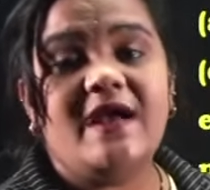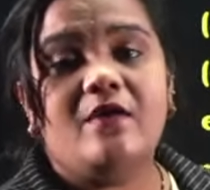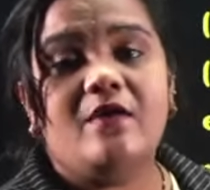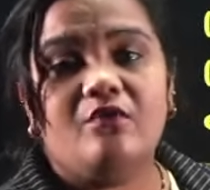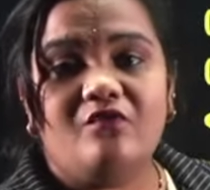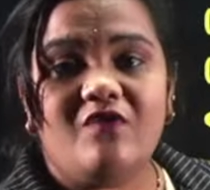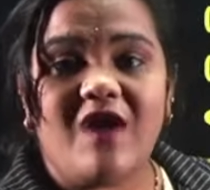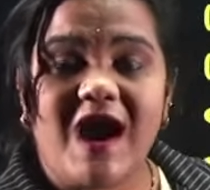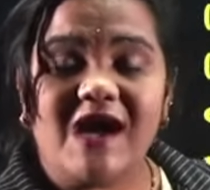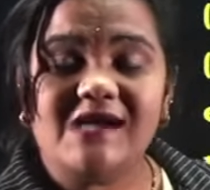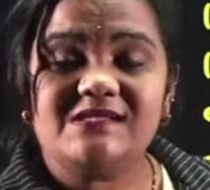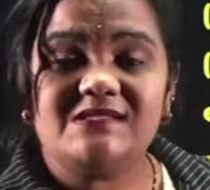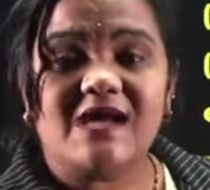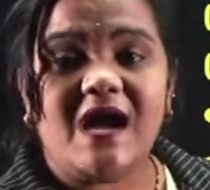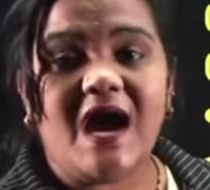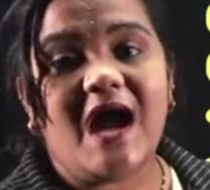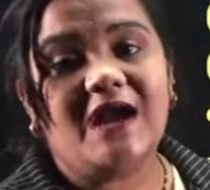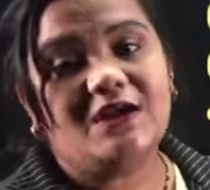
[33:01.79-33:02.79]
Watts
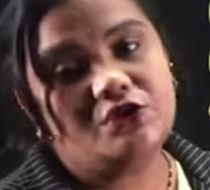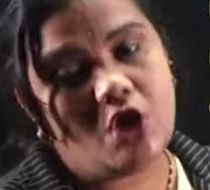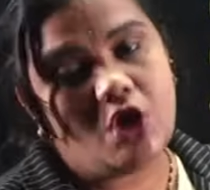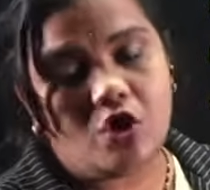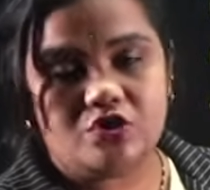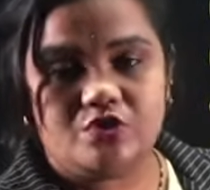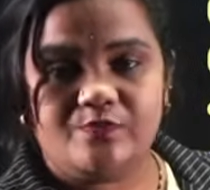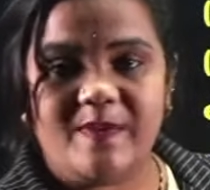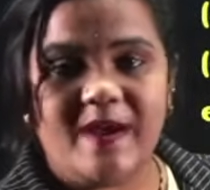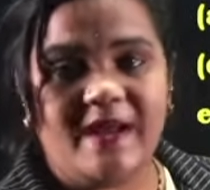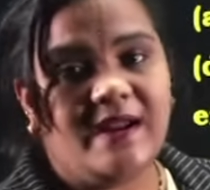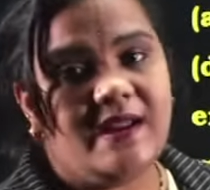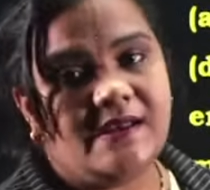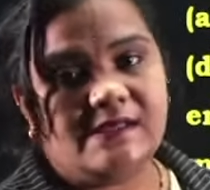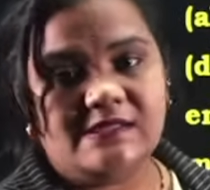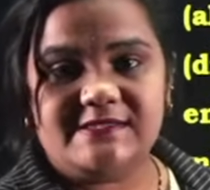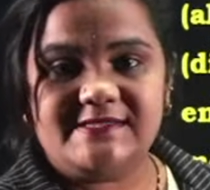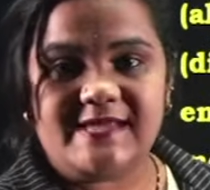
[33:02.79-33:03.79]
or joules per
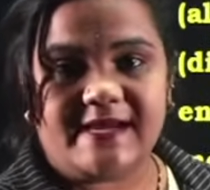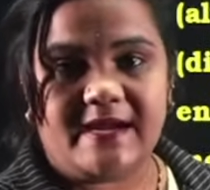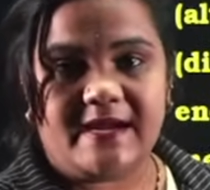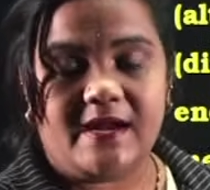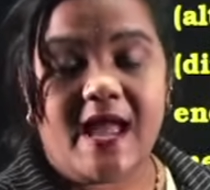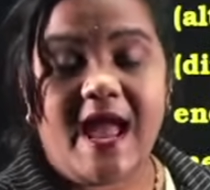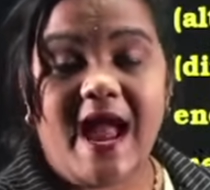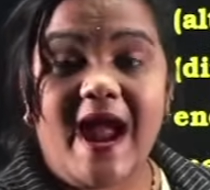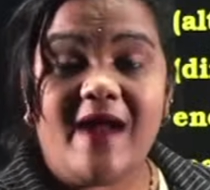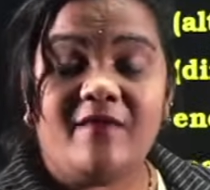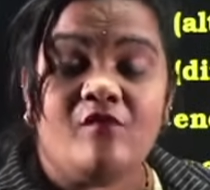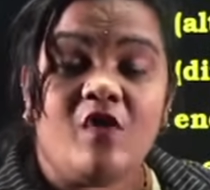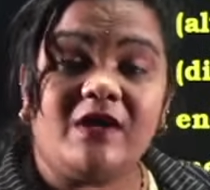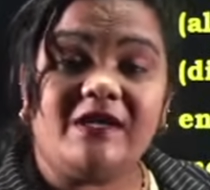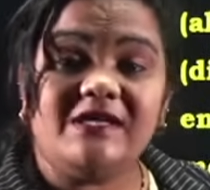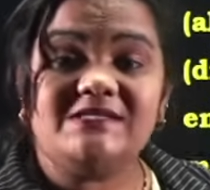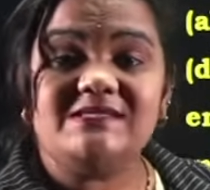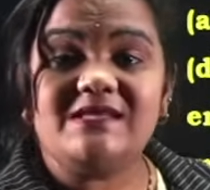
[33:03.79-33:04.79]
second. And
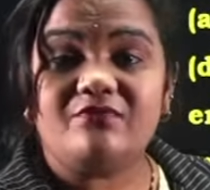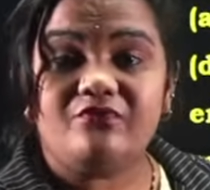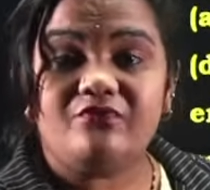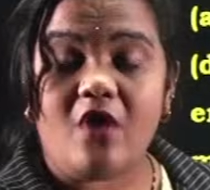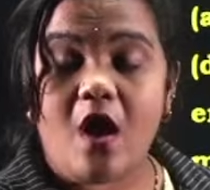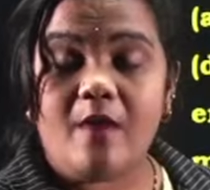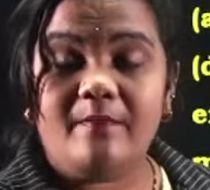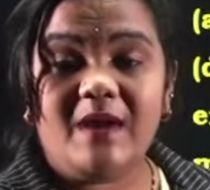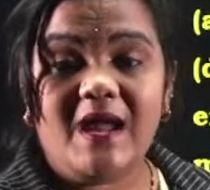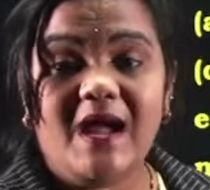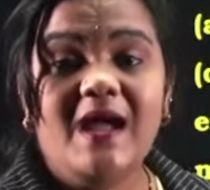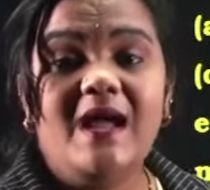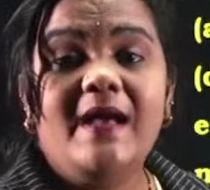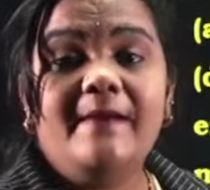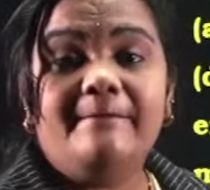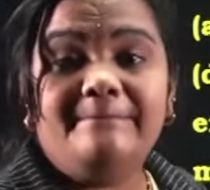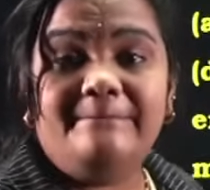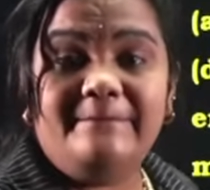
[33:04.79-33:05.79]
what is the formula?
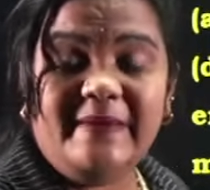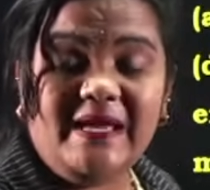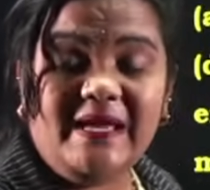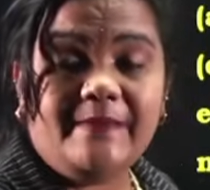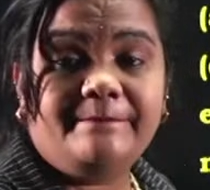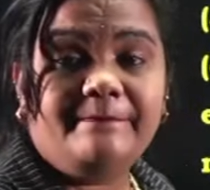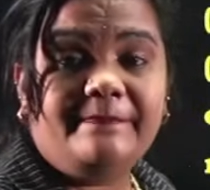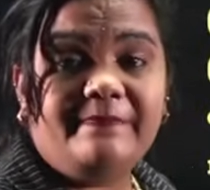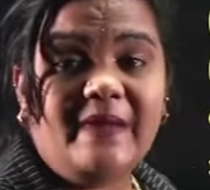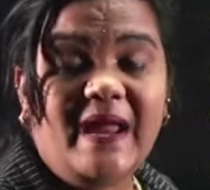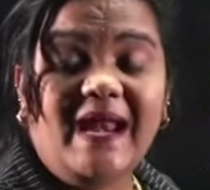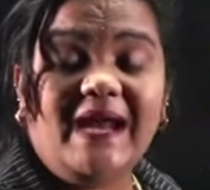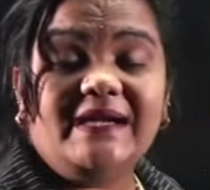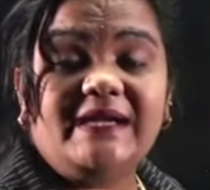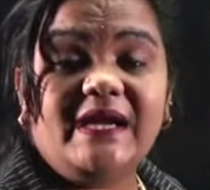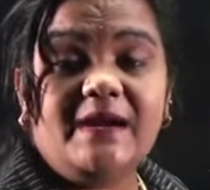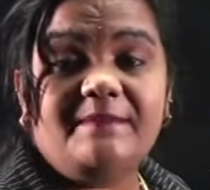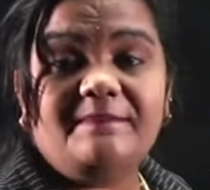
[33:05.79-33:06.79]
P,
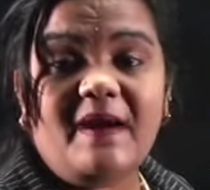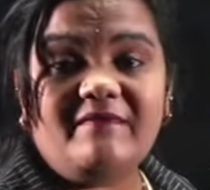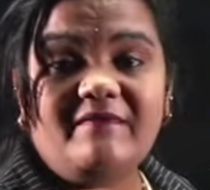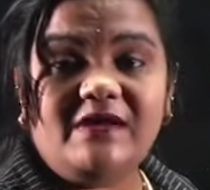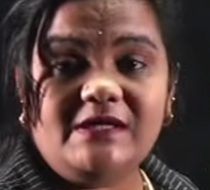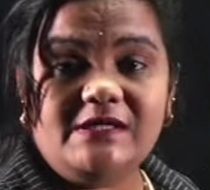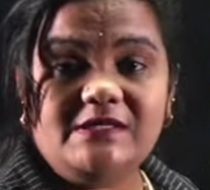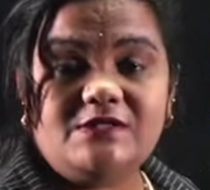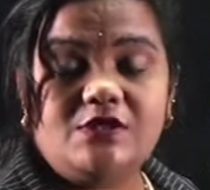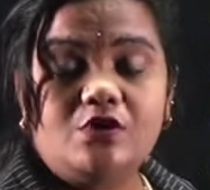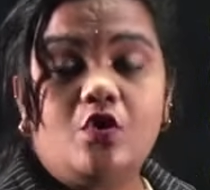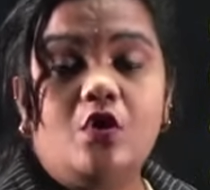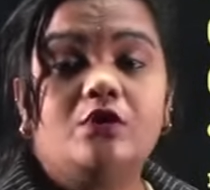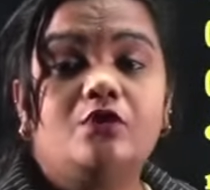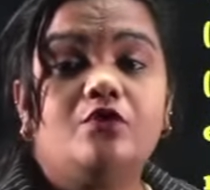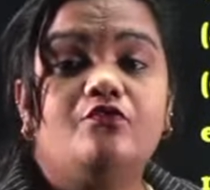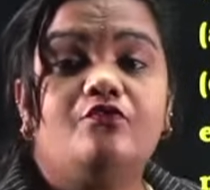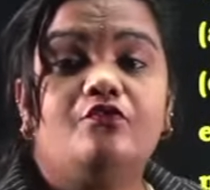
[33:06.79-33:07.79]
electric power is equal
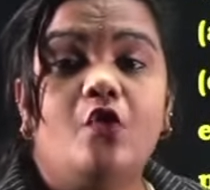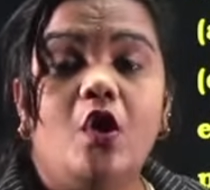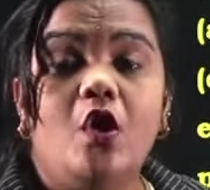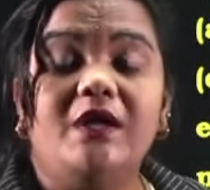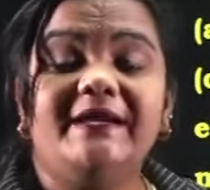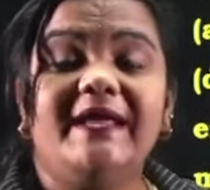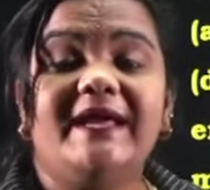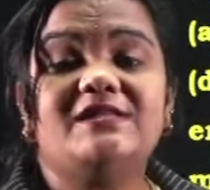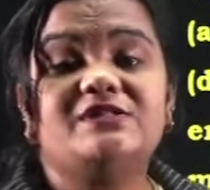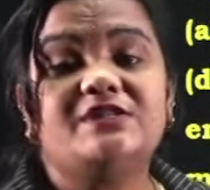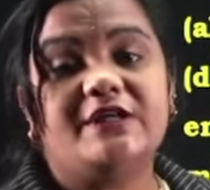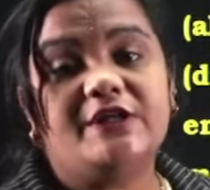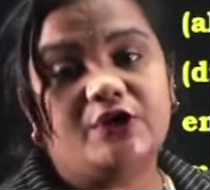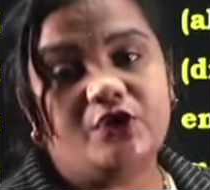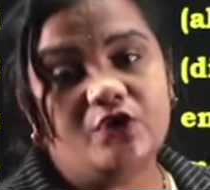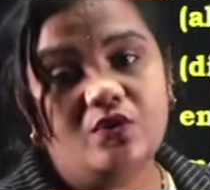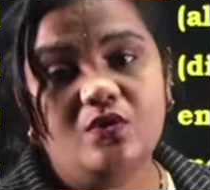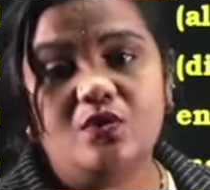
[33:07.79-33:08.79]
to voltage
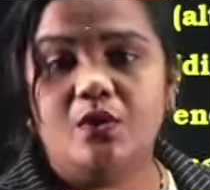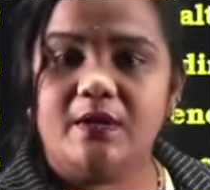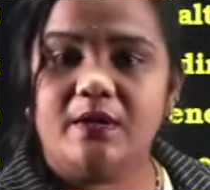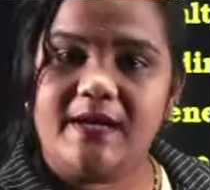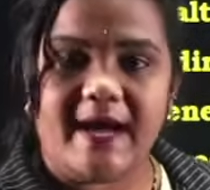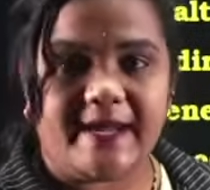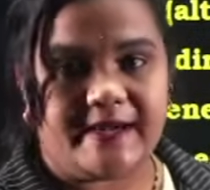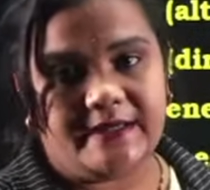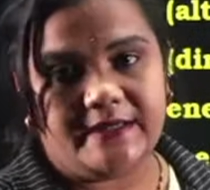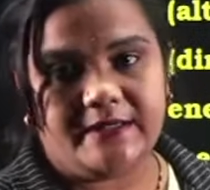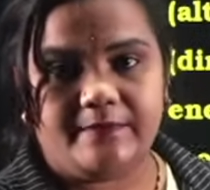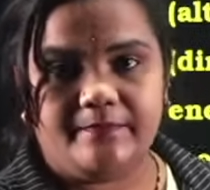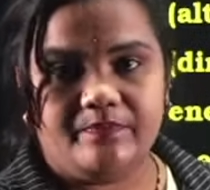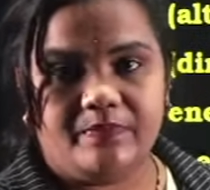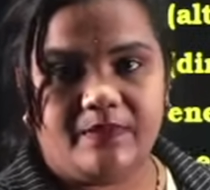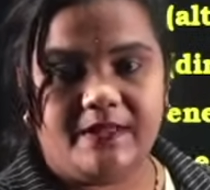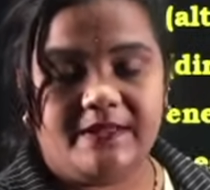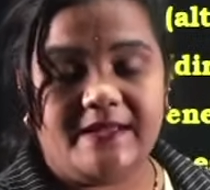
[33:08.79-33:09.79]
into current.
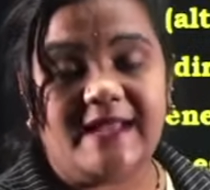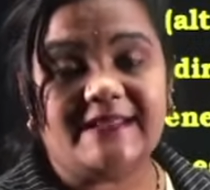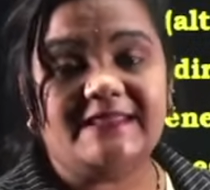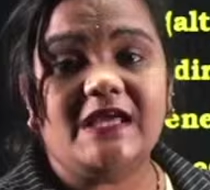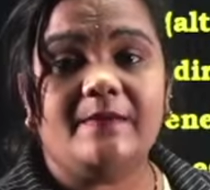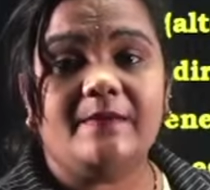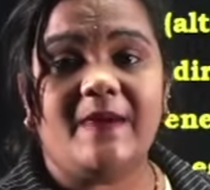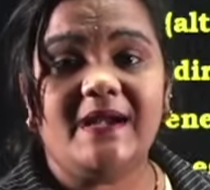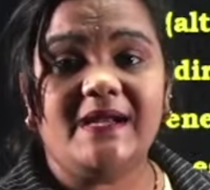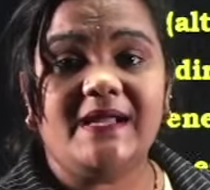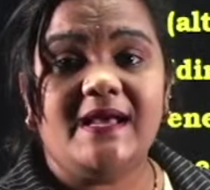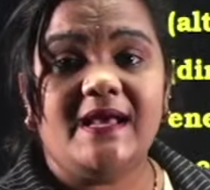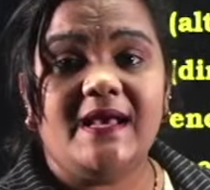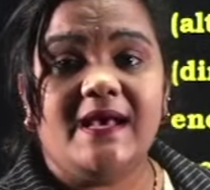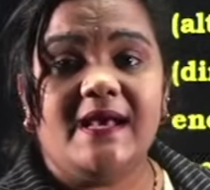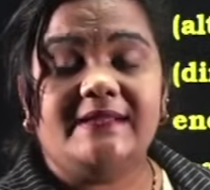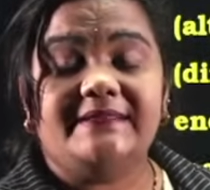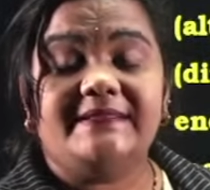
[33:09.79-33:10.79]
Nothing but
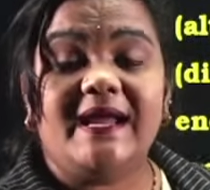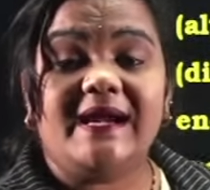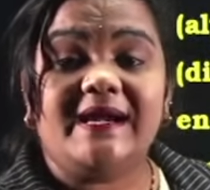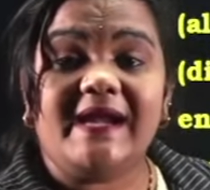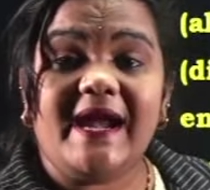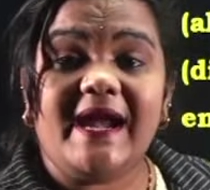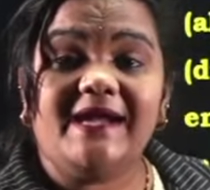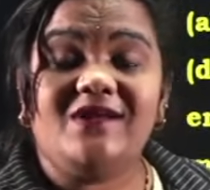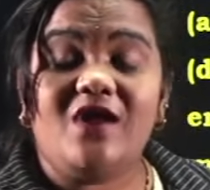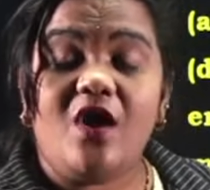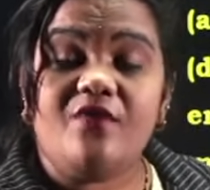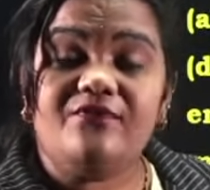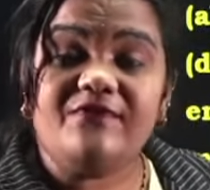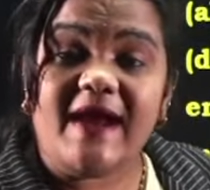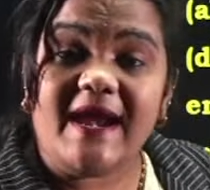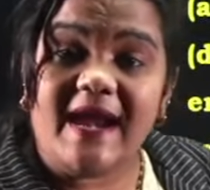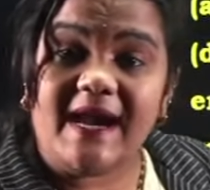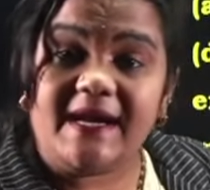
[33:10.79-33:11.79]
the rate of
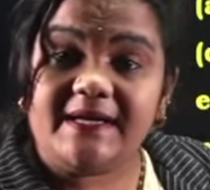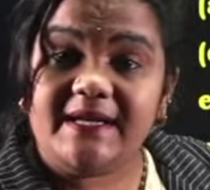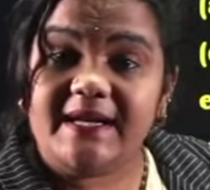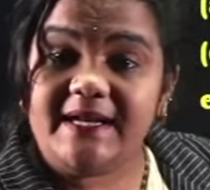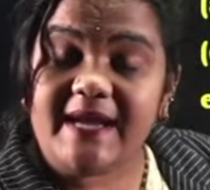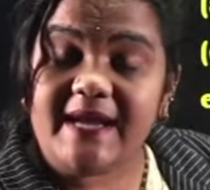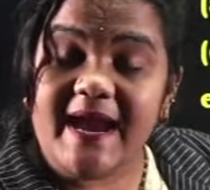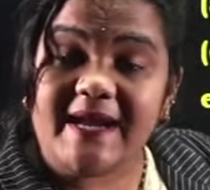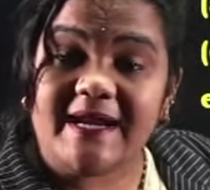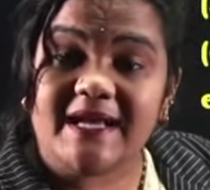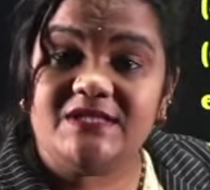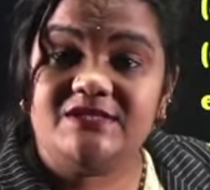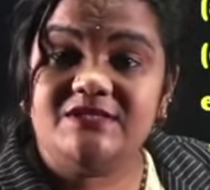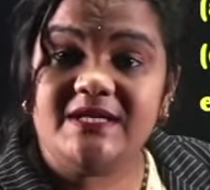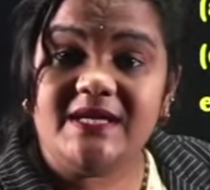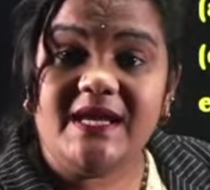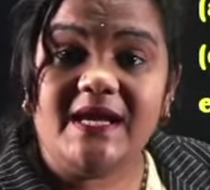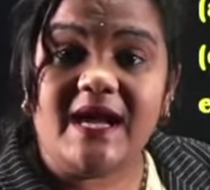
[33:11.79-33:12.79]
electric
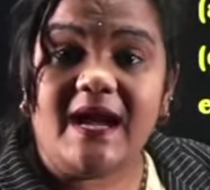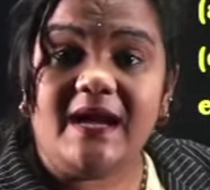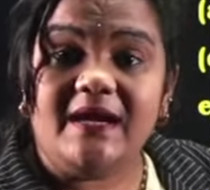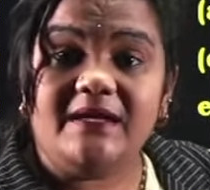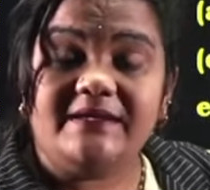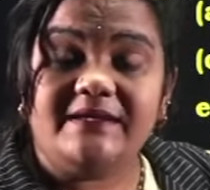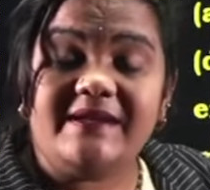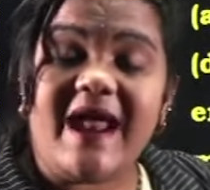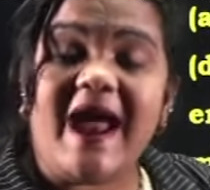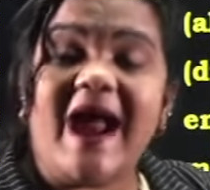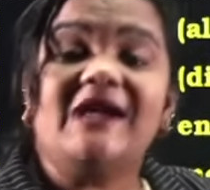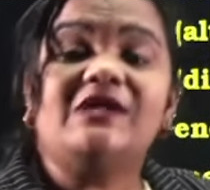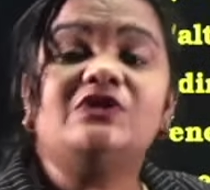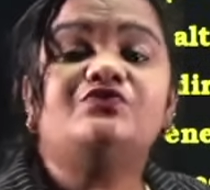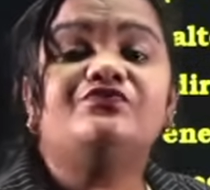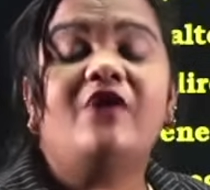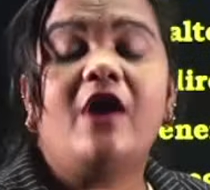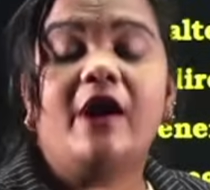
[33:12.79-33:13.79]
energy
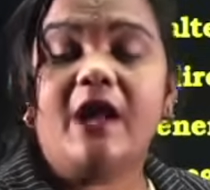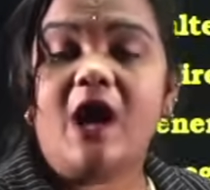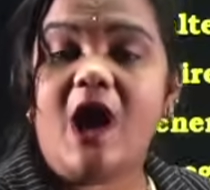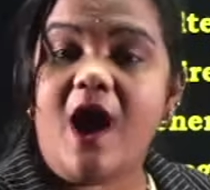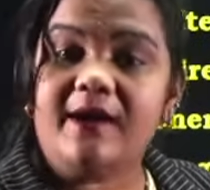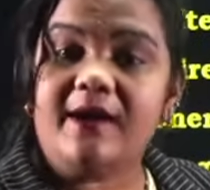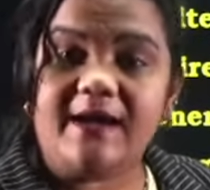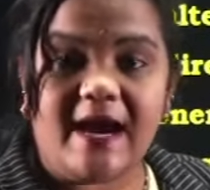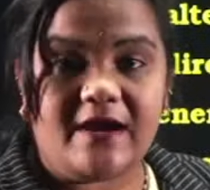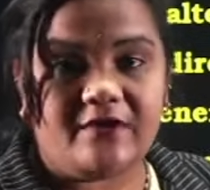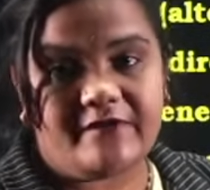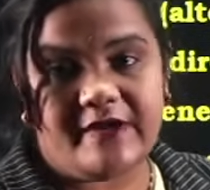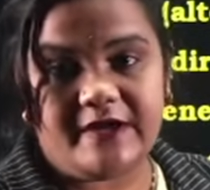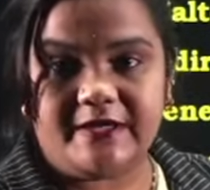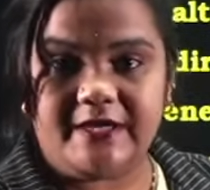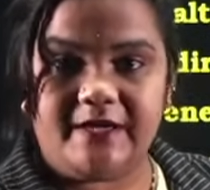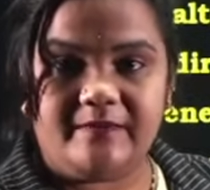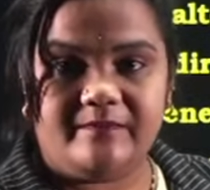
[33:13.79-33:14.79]
transferred or converted.